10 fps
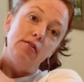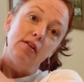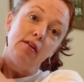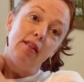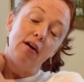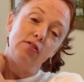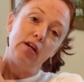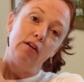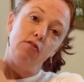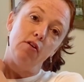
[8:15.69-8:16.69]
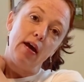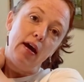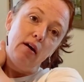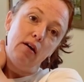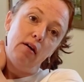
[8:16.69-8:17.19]
to the left side of your
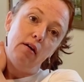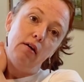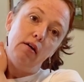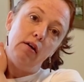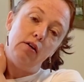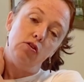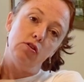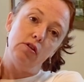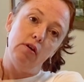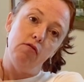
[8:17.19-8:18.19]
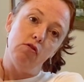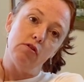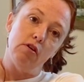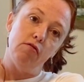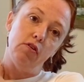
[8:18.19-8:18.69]
neck and just give
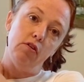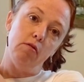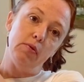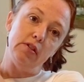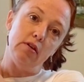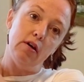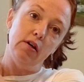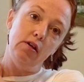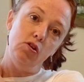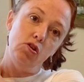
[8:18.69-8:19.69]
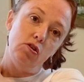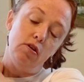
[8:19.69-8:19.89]
yourself a little massage.